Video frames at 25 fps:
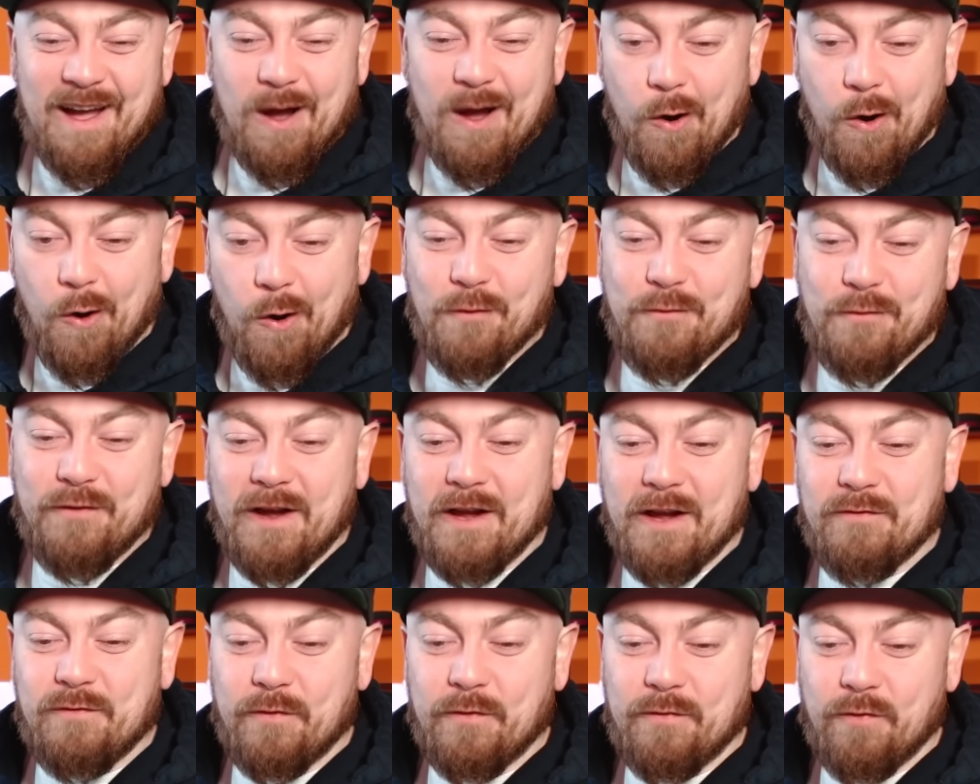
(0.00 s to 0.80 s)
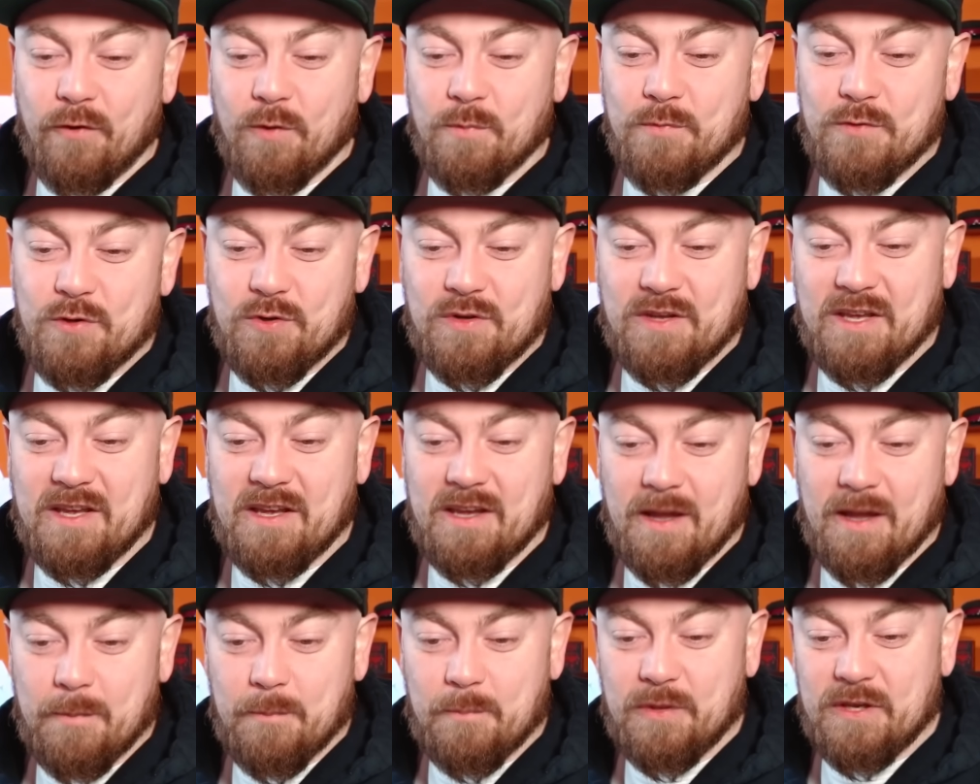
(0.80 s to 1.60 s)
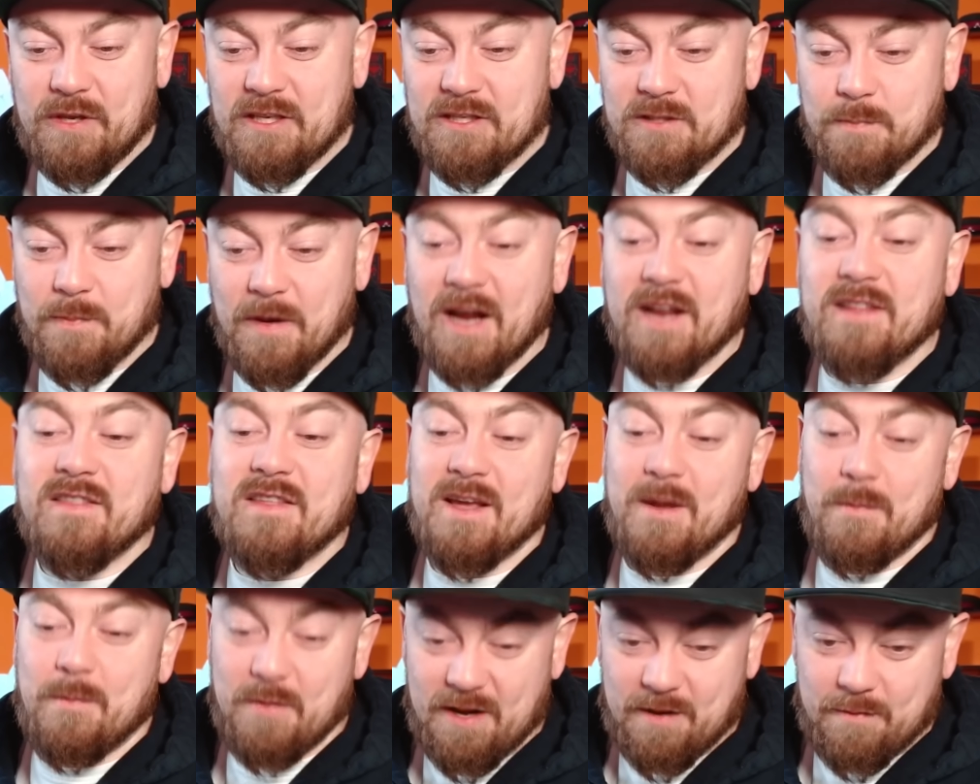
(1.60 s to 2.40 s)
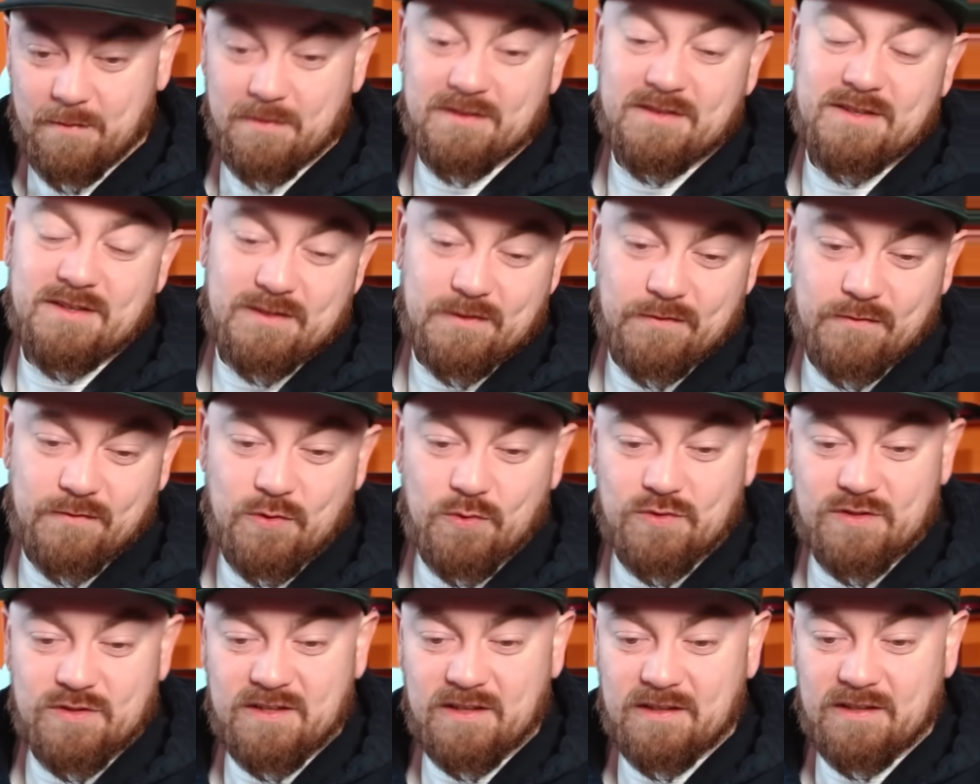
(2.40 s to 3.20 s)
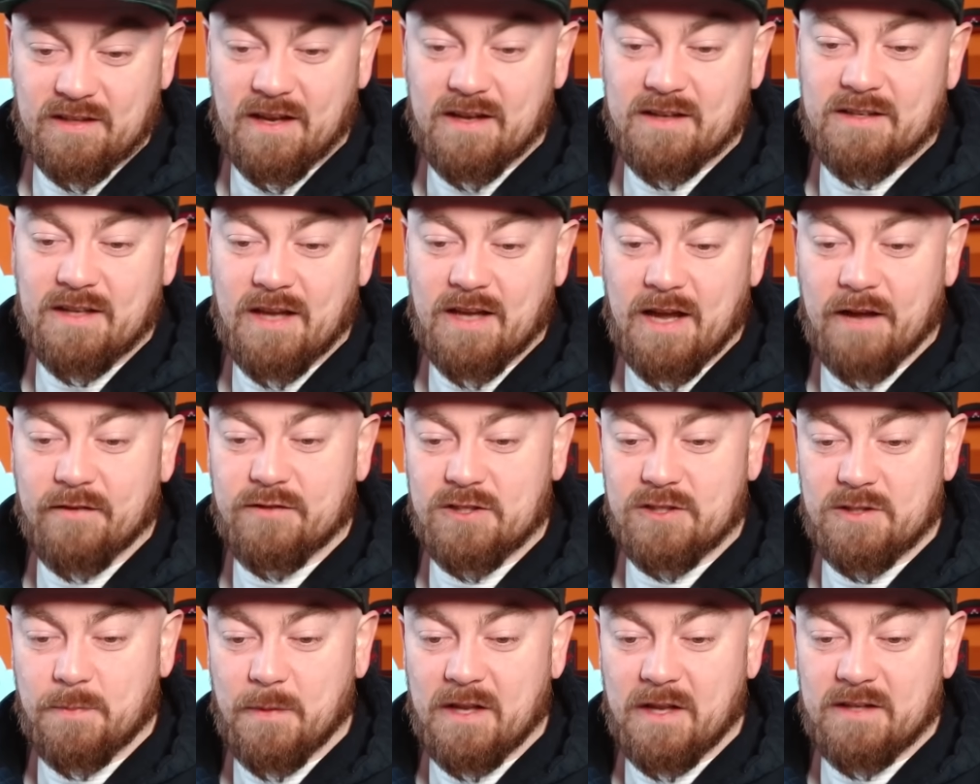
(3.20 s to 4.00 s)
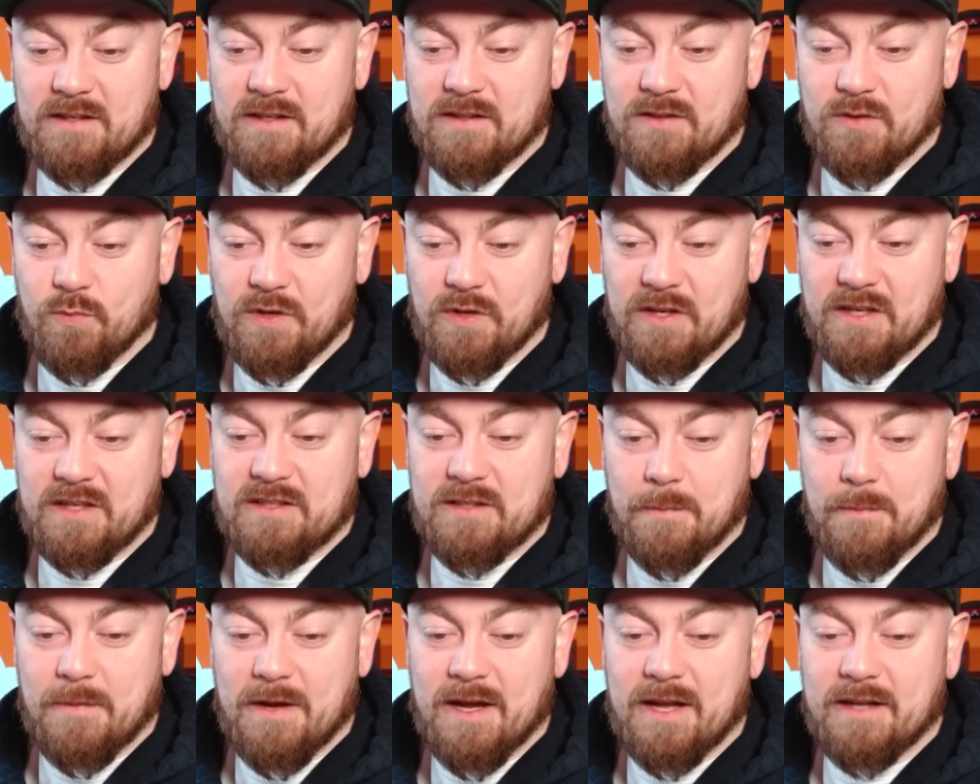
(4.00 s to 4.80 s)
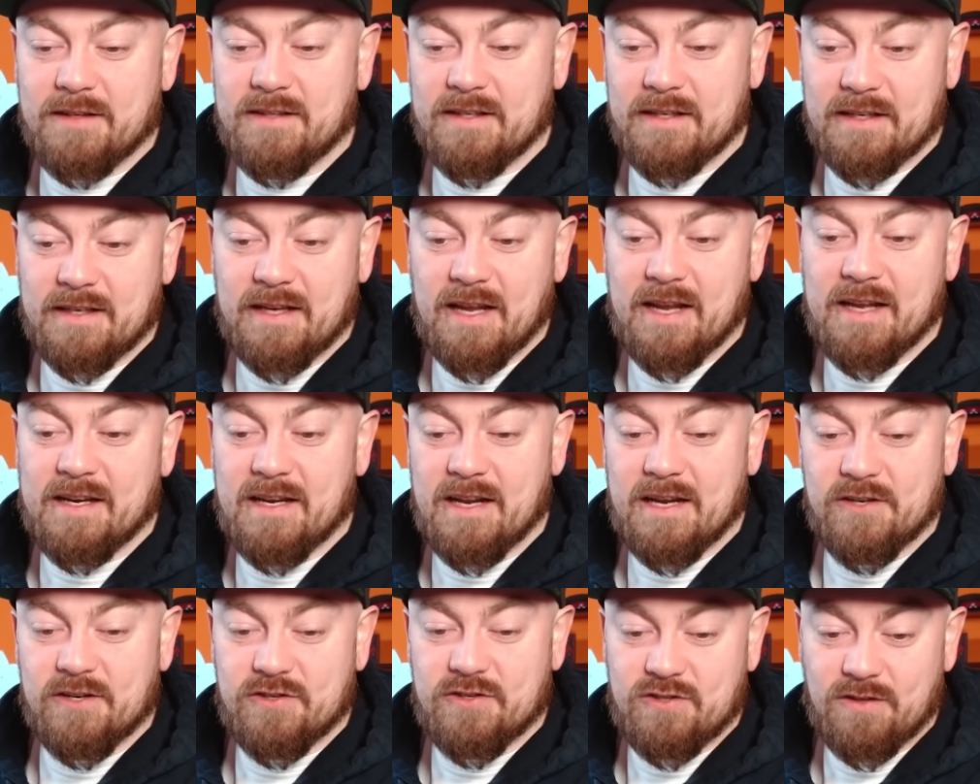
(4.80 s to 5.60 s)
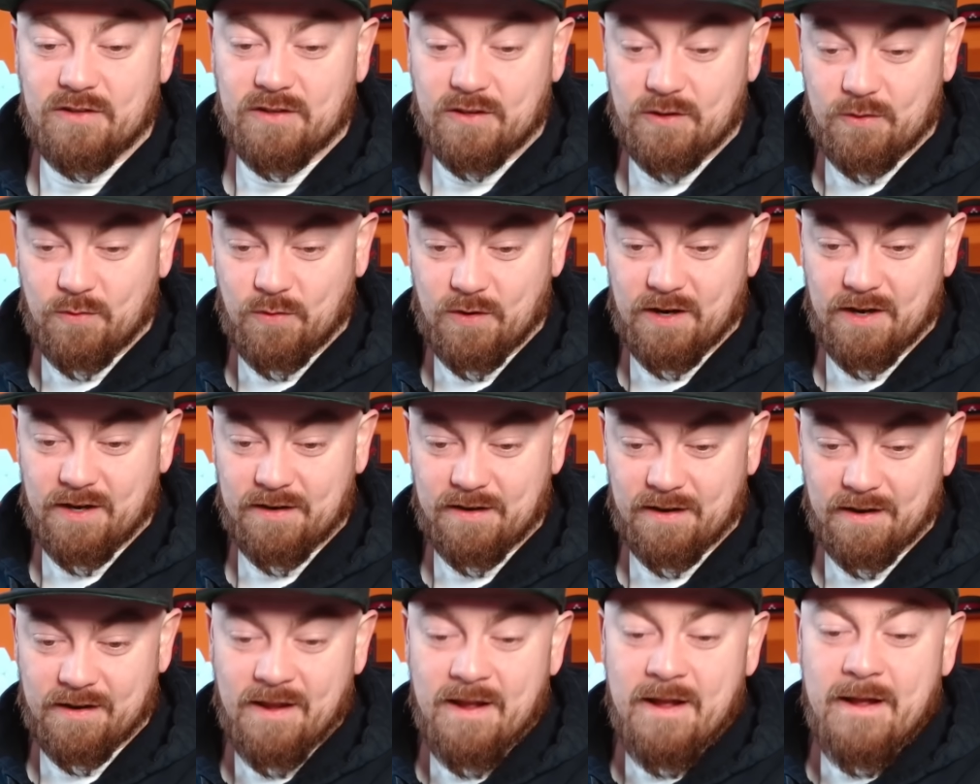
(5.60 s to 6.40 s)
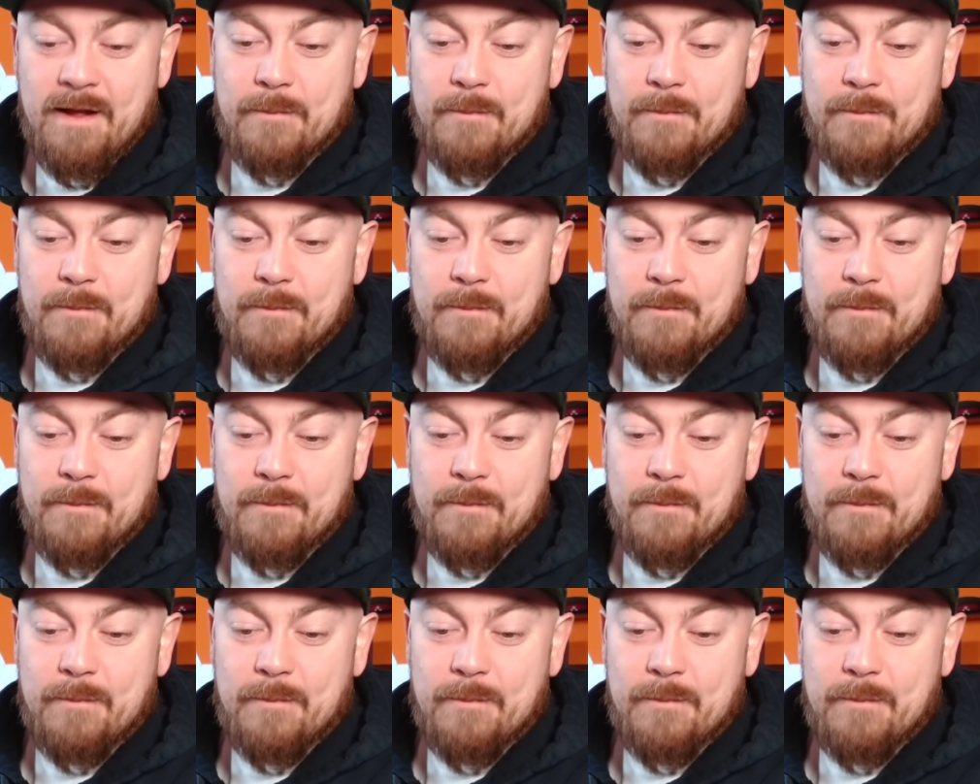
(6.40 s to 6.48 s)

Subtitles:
All 5 Reform UK MPs backed the amendment, because of course they did, after spending the week demanding a national inquiry.